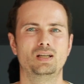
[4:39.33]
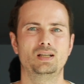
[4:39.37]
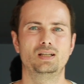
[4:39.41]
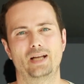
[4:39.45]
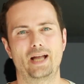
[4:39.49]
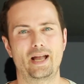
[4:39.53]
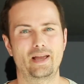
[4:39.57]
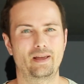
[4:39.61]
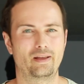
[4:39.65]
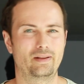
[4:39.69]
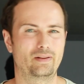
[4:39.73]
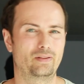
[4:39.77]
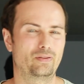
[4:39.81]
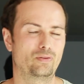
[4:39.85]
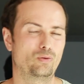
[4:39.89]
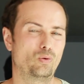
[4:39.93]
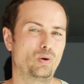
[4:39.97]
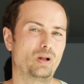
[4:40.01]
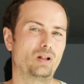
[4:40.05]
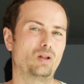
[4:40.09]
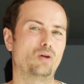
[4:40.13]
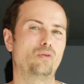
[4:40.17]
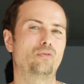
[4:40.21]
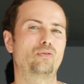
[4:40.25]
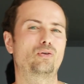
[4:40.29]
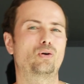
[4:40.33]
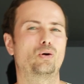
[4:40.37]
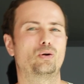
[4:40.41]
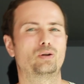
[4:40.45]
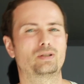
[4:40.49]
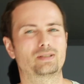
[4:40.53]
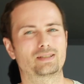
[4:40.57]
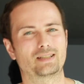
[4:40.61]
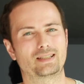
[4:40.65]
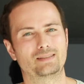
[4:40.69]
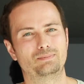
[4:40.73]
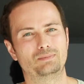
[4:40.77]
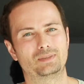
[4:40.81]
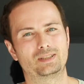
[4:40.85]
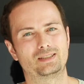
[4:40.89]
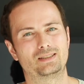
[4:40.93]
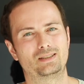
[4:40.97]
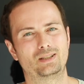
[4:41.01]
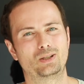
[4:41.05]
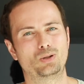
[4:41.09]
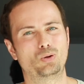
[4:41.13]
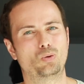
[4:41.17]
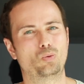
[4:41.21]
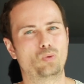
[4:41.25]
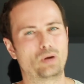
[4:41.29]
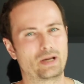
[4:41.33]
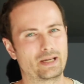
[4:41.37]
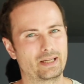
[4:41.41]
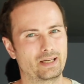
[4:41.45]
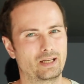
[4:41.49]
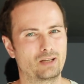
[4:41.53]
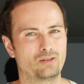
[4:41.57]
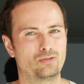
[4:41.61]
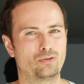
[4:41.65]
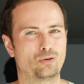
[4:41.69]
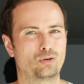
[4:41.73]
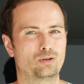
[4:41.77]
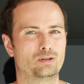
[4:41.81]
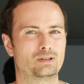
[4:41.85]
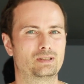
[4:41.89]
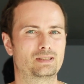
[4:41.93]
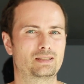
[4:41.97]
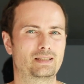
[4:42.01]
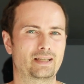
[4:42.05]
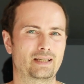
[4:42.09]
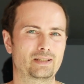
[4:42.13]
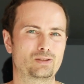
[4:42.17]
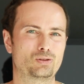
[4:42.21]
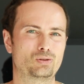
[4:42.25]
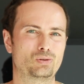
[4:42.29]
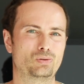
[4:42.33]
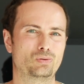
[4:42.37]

And well, of course, I'm still waiting for a Sketch